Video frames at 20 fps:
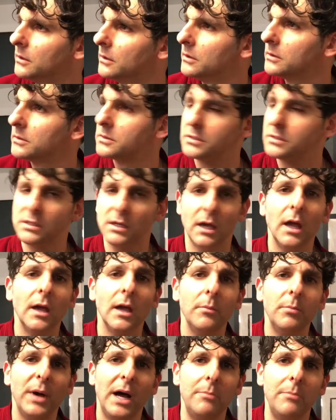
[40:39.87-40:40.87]
stay
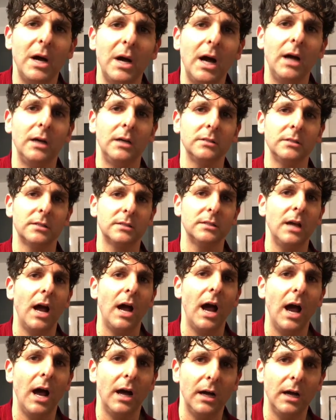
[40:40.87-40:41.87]
by my
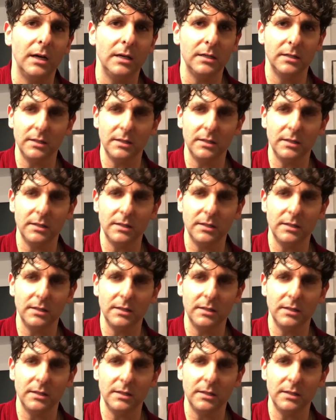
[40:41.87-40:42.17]
side.